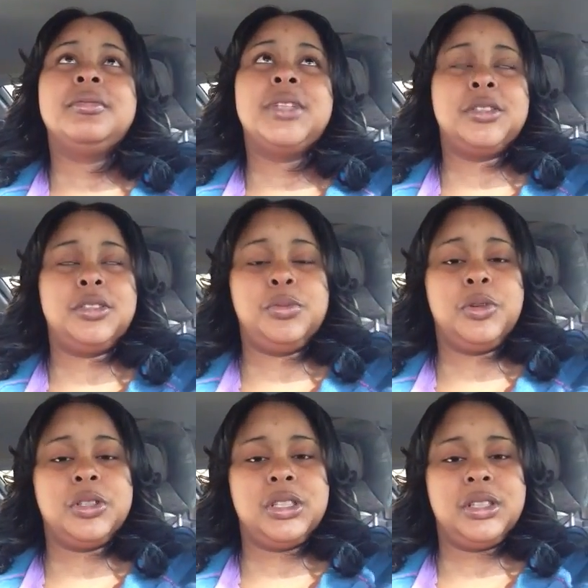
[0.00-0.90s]
This was
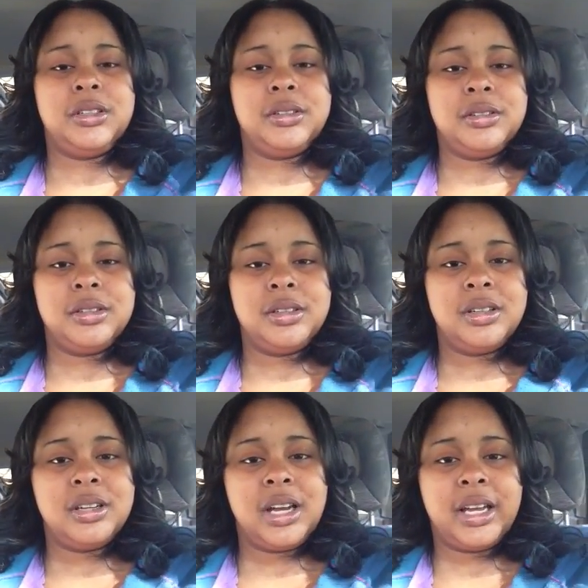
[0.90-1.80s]
more so,
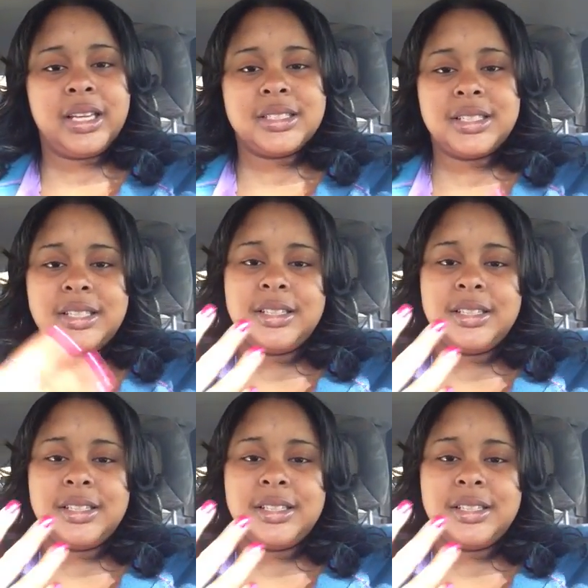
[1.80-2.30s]
I guess,